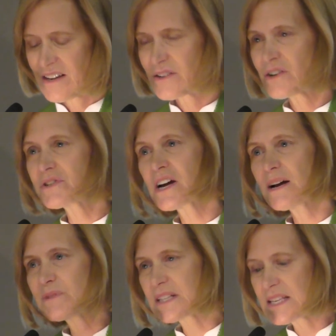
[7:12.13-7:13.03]
No
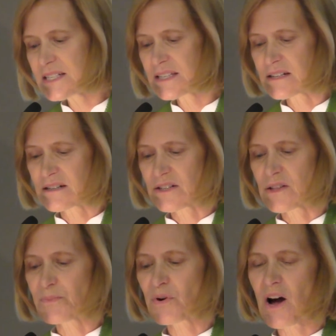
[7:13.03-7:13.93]
time to listen to
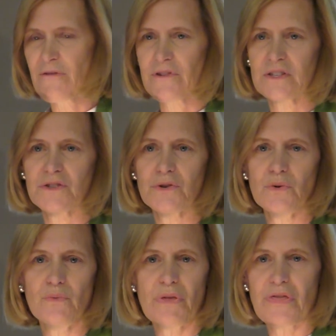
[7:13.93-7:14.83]
the prophets
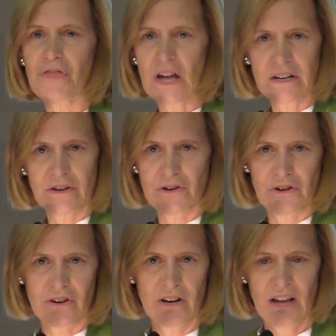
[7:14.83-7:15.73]
who
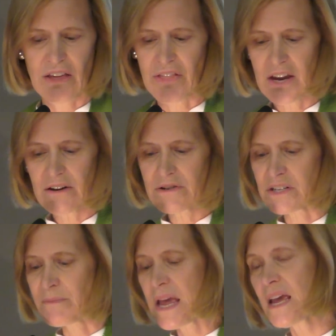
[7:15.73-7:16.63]
thunder their
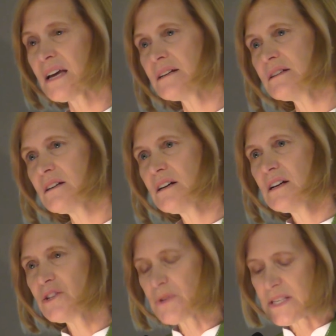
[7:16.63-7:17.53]
demand
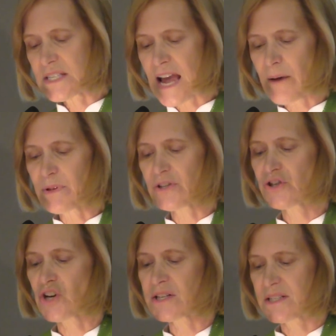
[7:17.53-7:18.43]
to establish
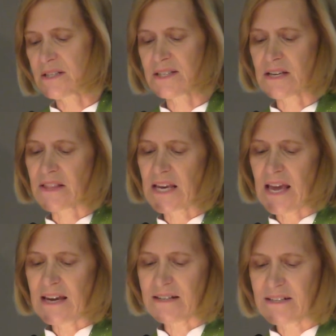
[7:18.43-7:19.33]
justice in the
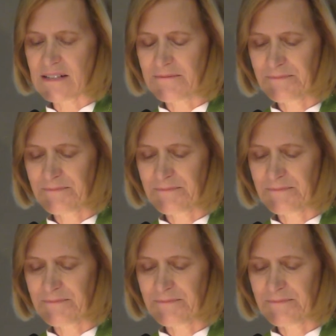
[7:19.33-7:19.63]
gate.